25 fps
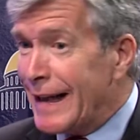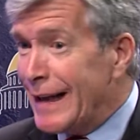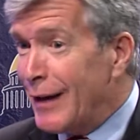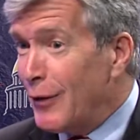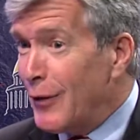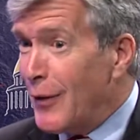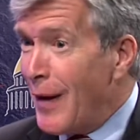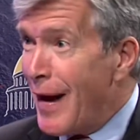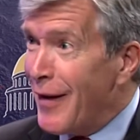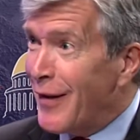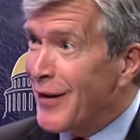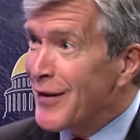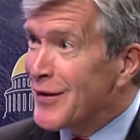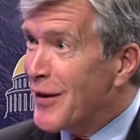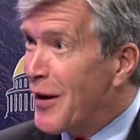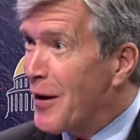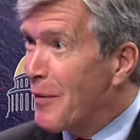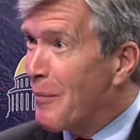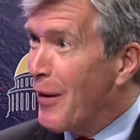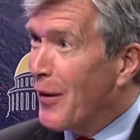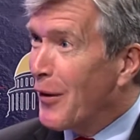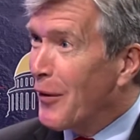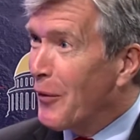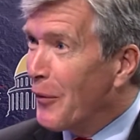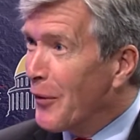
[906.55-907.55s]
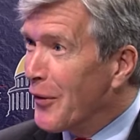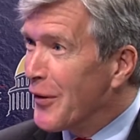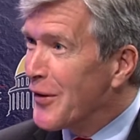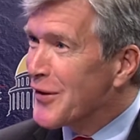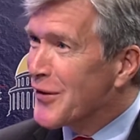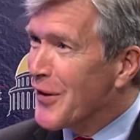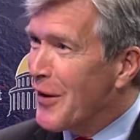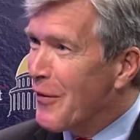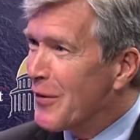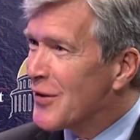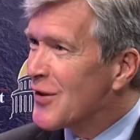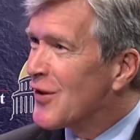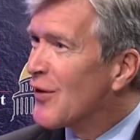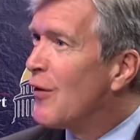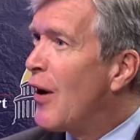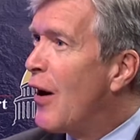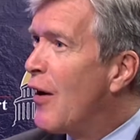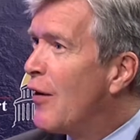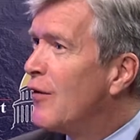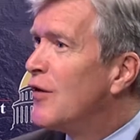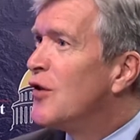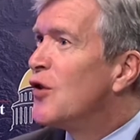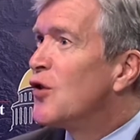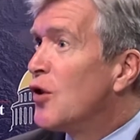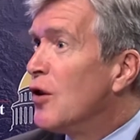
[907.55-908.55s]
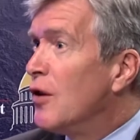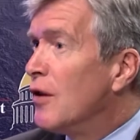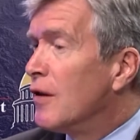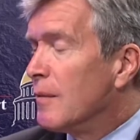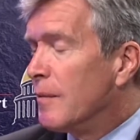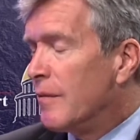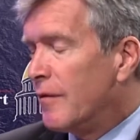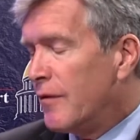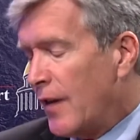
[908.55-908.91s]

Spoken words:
I don't know how the stock market works, so I was unsure.